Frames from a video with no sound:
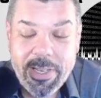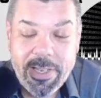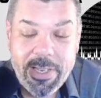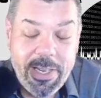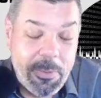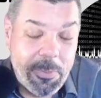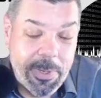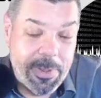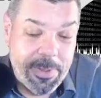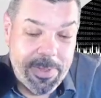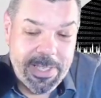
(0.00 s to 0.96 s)
And one
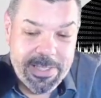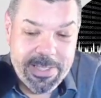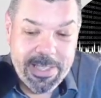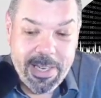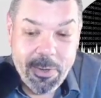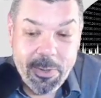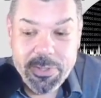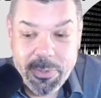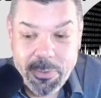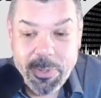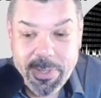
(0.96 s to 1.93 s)
of the things that I
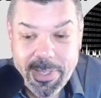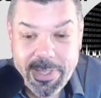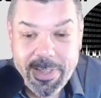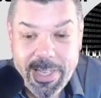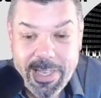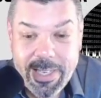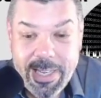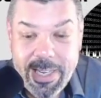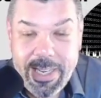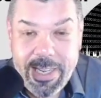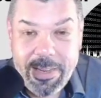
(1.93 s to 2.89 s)
also really like
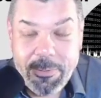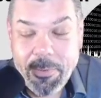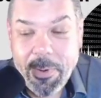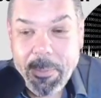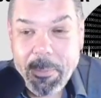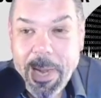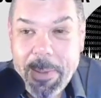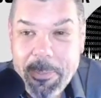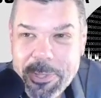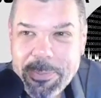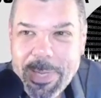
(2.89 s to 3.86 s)
from my
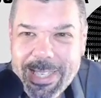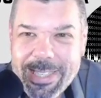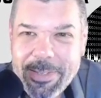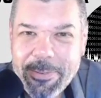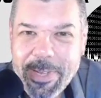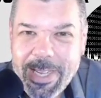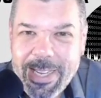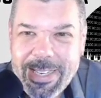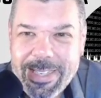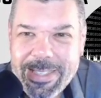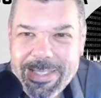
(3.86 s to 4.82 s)
perspective
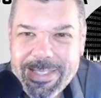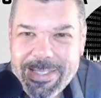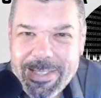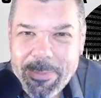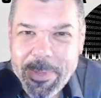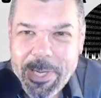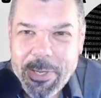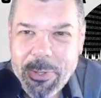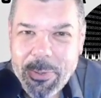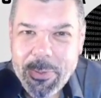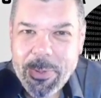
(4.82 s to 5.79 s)
is somebody
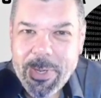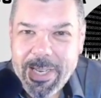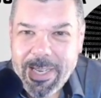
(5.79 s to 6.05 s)
who